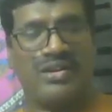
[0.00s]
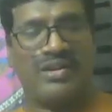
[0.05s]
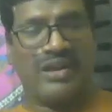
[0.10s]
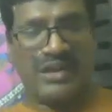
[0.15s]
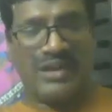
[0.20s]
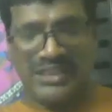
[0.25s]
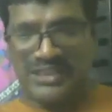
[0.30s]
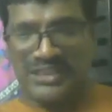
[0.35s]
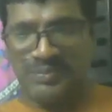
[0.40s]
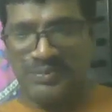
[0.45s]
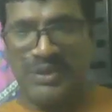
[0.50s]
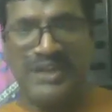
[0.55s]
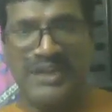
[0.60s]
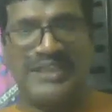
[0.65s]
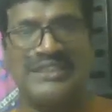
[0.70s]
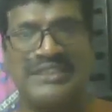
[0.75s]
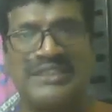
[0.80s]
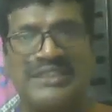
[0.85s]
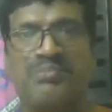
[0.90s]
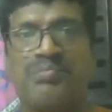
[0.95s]
Gospel
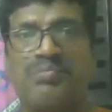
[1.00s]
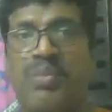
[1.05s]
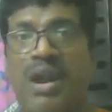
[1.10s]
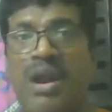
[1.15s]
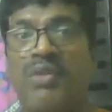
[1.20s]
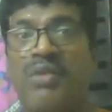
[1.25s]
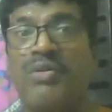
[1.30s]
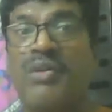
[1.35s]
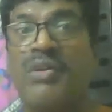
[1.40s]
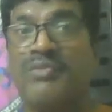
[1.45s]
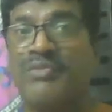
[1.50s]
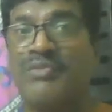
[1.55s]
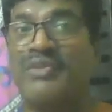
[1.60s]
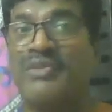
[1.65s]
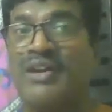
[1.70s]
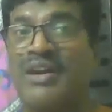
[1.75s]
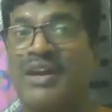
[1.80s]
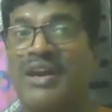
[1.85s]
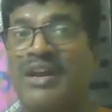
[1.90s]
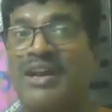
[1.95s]
is the power of
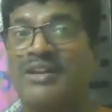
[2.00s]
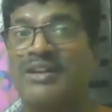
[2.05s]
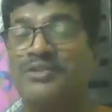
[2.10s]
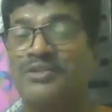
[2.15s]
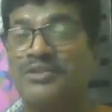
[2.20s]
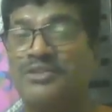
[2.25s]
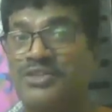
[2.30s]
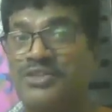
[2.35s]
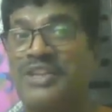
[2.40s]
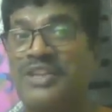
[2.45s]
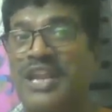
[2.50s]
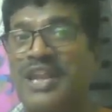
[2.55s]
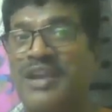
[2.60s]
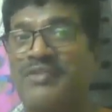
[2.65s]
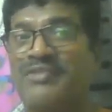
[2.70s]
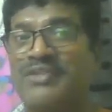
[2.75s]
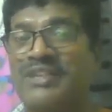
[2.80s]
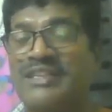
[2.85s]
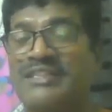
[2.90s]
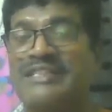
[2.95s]
God to
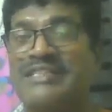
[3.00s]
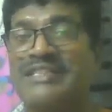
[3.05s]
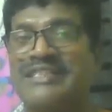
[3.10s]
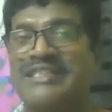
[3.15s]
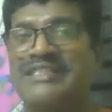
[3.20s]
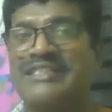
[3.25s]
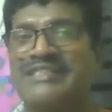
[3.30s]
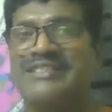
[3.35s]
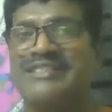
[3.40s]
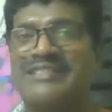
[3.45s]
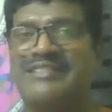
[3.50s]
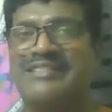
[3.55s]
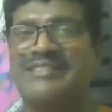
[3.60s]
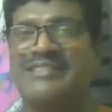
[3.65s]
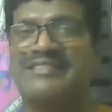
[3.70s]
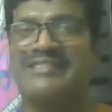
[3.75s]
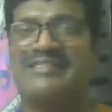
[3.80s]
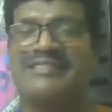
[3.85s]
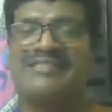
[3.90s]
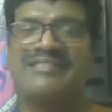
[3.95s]
save the sinners,
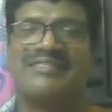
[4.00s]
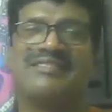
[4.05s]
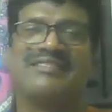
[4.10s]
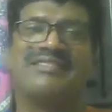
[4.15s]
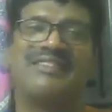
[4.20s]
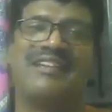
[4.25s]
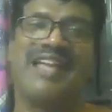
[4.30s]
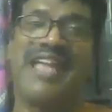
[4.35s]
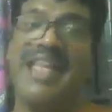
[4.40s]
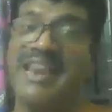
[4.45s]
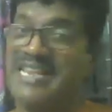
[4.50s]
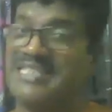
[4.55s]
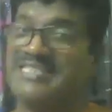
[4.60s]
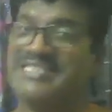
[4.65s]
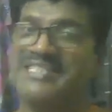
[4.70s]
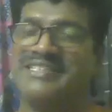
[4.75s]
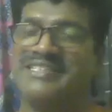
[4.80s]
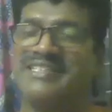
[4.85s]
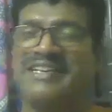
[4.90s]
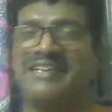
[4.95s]
any
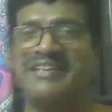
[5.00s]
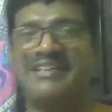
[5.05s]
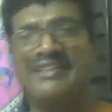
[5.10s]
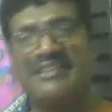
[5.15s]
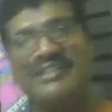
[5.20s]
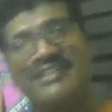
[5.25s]
sinner.